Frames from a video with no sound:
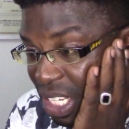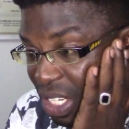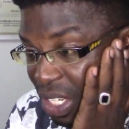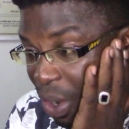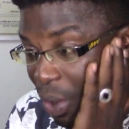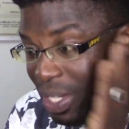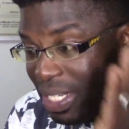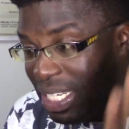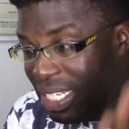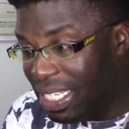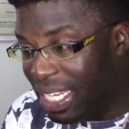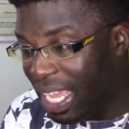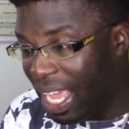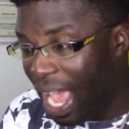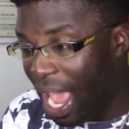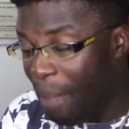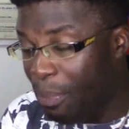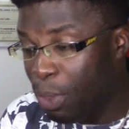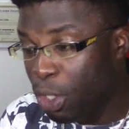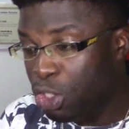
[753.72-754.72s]
Oh, did they?
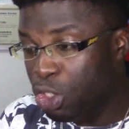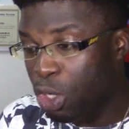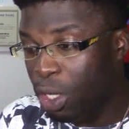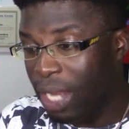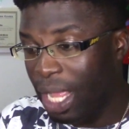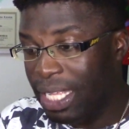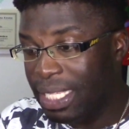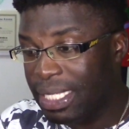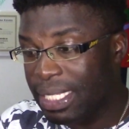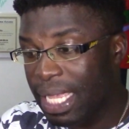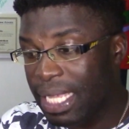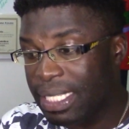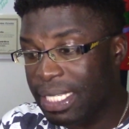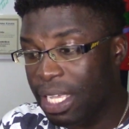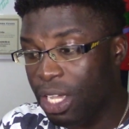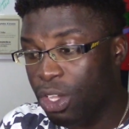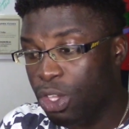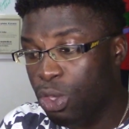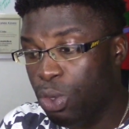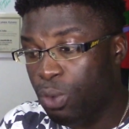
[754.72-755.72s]
I'm not sure. It says
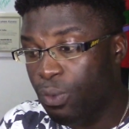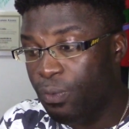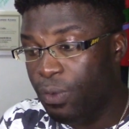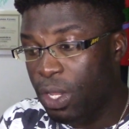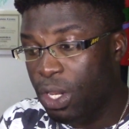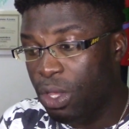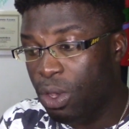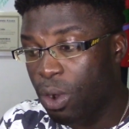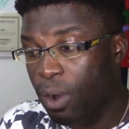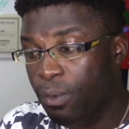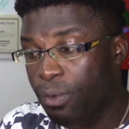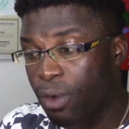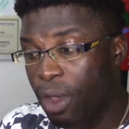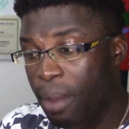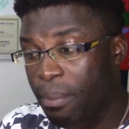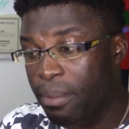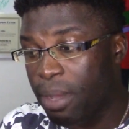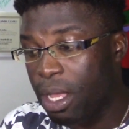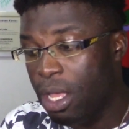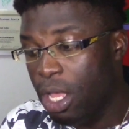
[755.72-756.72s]
here, cute video of
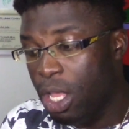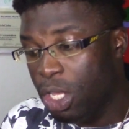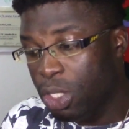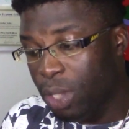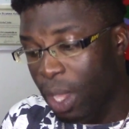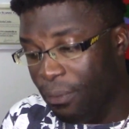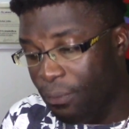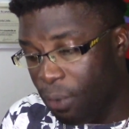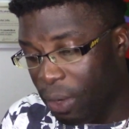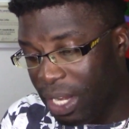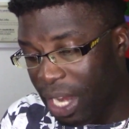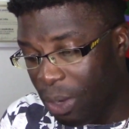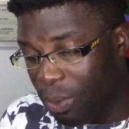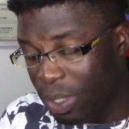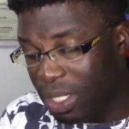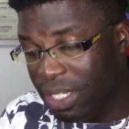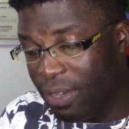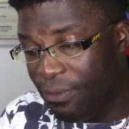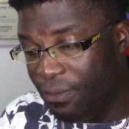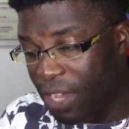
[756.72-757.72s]
grandma. So I thought that
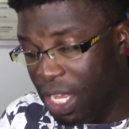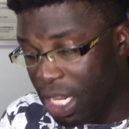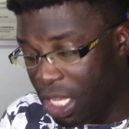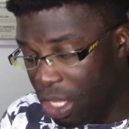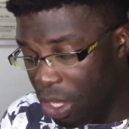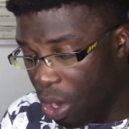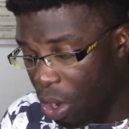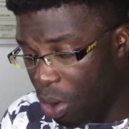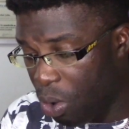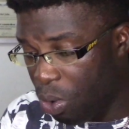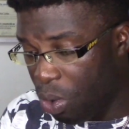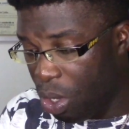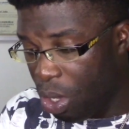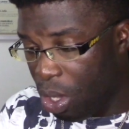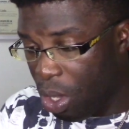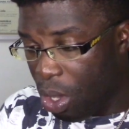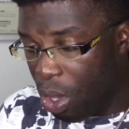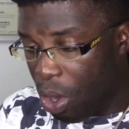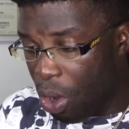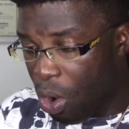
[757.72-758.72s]
was the video.
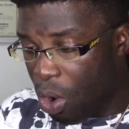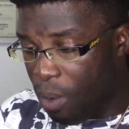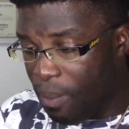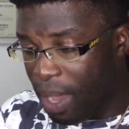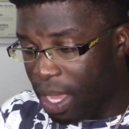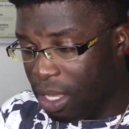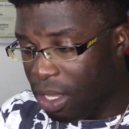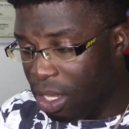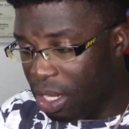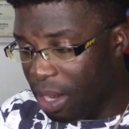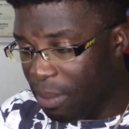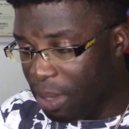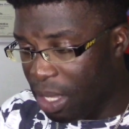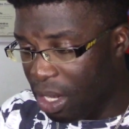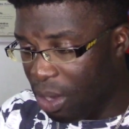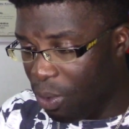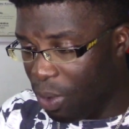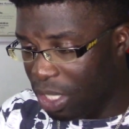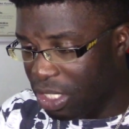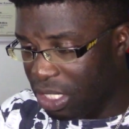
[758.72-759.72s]
Oh my god, I'm
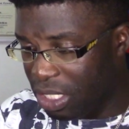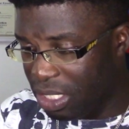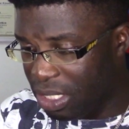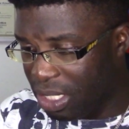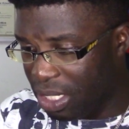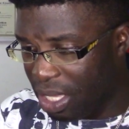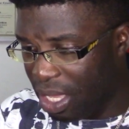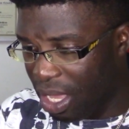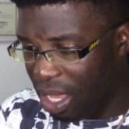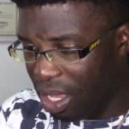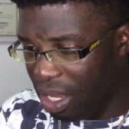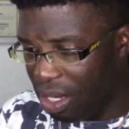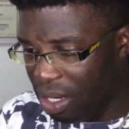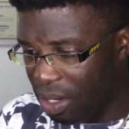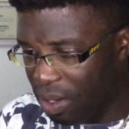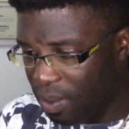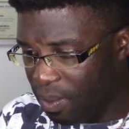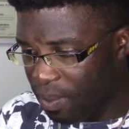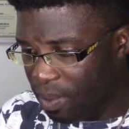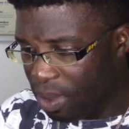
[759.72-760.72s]
gonna watch this again.
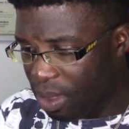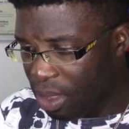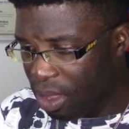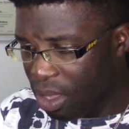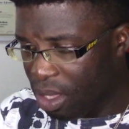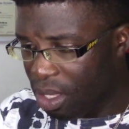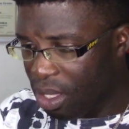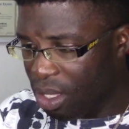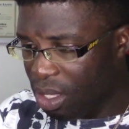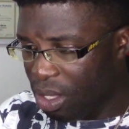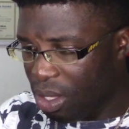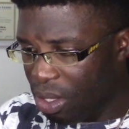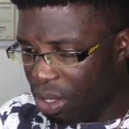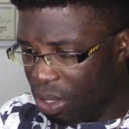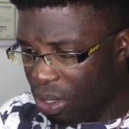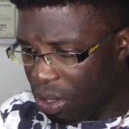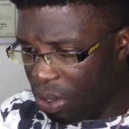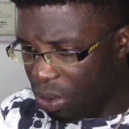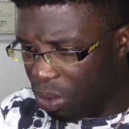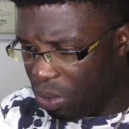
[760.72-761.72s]

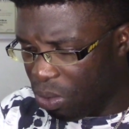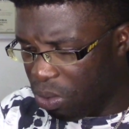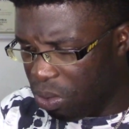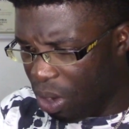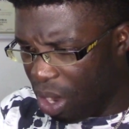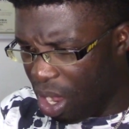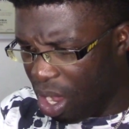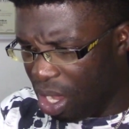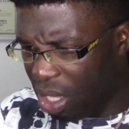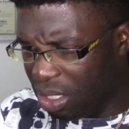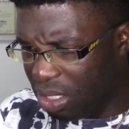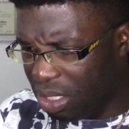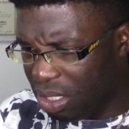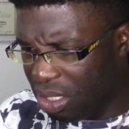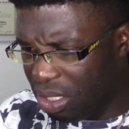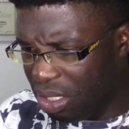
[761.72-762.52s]
What?